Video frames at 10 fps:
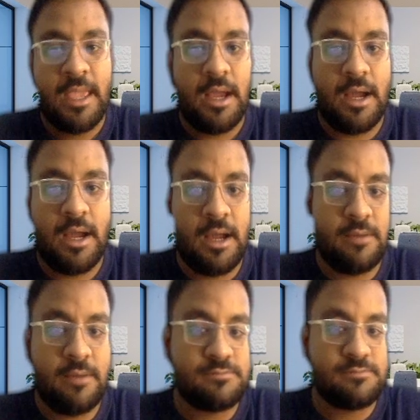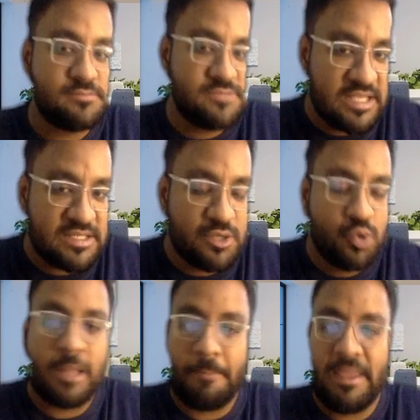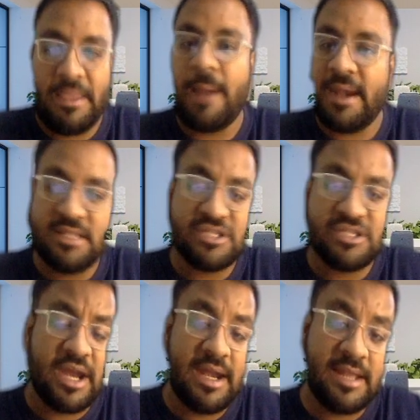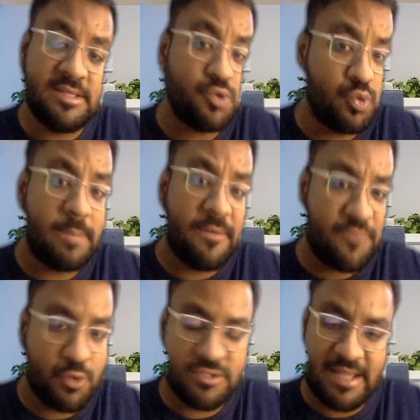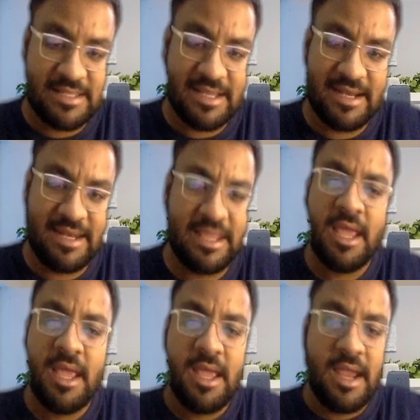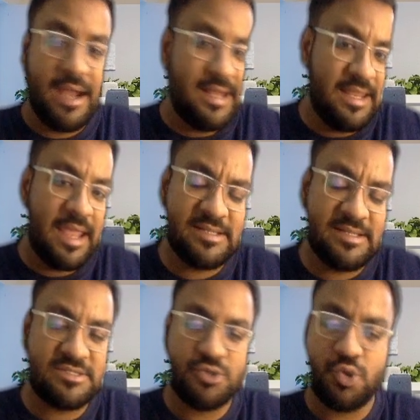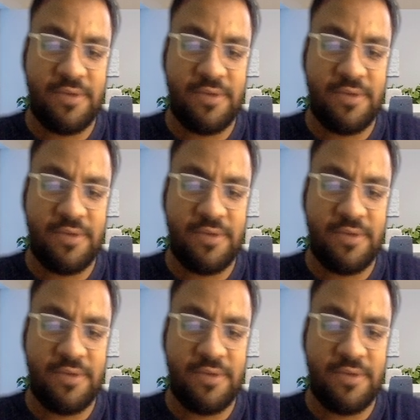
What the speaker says: uh, just do the P bind in the child and do the meftosa in the elderly, and just do it